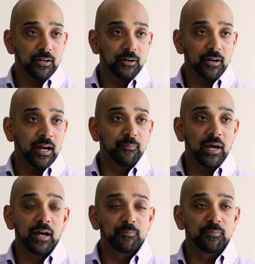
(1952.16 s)
or I'm,
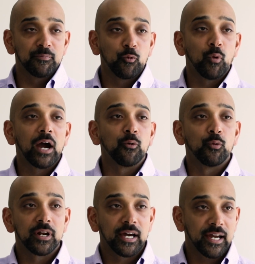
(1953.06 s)
I'm, why
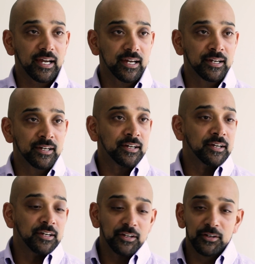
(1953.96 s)
would I,
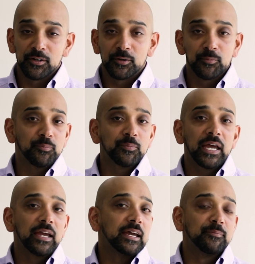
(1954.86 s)
you know,
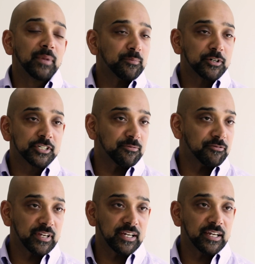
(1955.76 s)
pay a membership
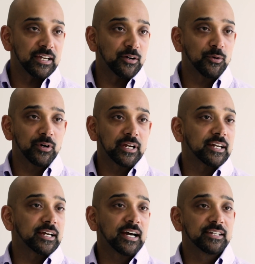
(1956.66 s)
fee or get a
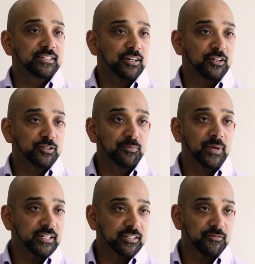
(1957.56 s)
concierge
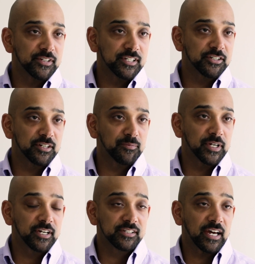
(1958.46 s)
medicine physician
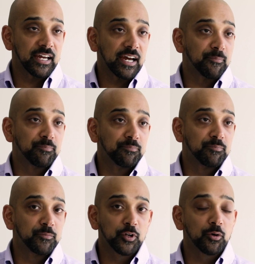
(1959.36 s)
because I, I
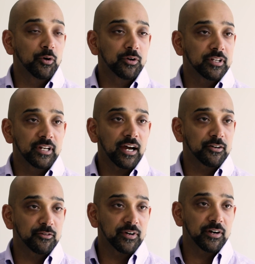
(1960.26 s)
don't go to the
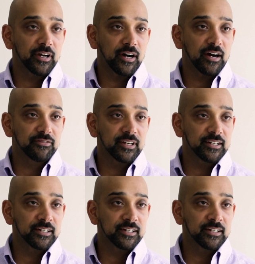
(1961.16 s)
doctor very often